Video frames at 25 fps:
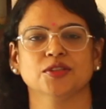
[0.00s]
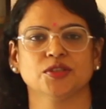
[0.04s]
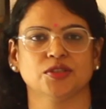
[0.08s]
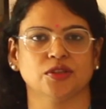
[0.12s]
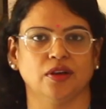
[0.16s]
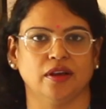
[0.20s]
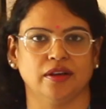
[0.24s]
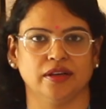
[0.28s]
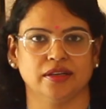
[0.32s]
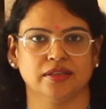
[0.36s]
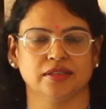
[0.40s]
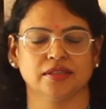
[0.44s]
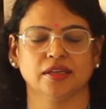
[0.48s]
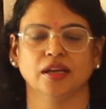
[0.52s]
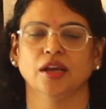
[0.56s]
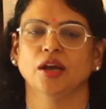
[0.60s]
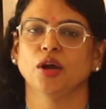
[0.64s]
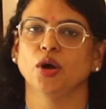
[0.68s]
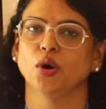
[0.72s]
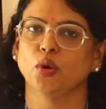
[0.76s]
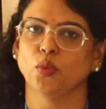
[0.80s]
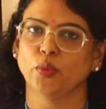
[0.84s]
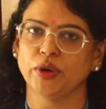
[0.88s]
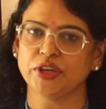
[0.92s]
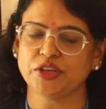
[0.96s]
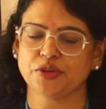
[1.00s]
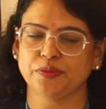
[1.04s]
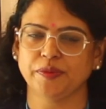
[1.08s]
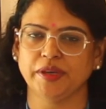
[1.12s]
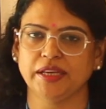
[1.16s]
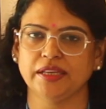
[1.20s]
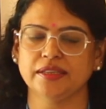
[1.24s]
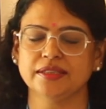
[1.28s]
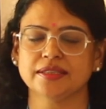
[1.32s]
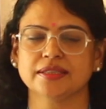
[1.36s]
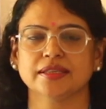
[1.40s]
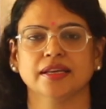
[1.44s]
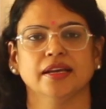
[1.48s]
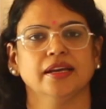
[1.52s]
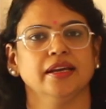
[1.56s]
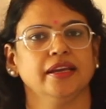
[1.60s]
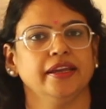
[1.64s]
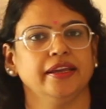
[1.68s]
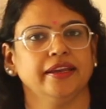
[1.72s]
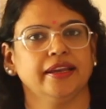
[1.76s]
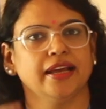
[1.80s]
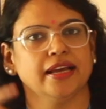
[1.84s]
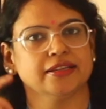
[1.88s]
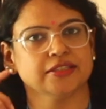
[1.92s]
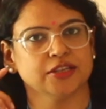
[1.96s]
sonnet, which means
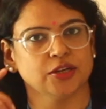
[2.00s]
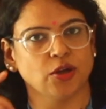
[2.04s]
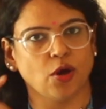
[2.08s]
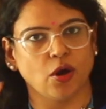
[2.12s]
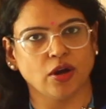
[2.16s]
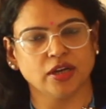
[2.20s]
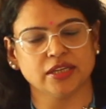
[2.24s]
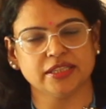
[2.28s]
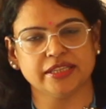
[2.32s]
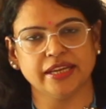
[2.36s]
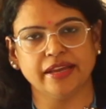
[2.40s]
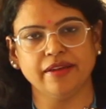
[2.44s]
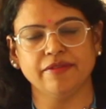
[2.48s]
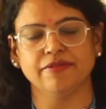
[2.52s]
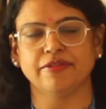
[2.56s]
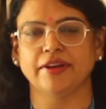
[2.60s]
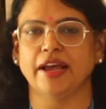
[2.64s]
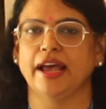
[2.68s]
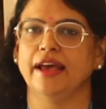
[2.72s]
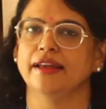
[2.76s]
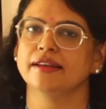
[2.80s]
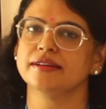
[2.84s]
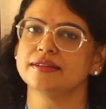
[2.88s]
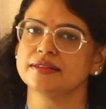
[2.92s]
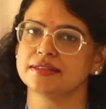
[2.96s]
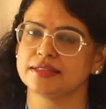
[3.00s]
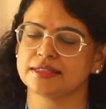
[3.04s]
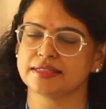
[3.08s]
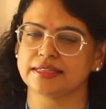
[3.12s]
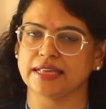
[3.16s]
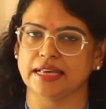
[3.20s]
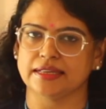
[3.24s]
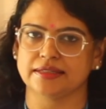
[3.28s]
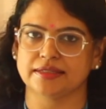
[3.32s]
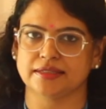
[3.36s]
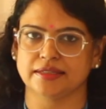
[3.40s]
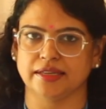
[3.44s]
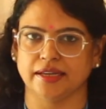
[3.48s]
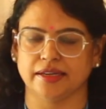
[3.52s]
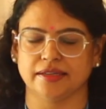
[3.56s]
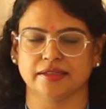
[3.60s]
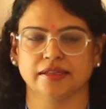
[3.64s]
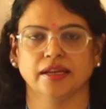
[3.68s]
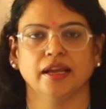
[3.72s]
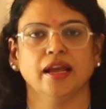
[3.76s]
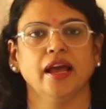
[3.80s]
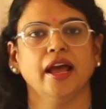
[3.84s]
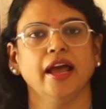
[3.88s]
it has an octave and a sestet.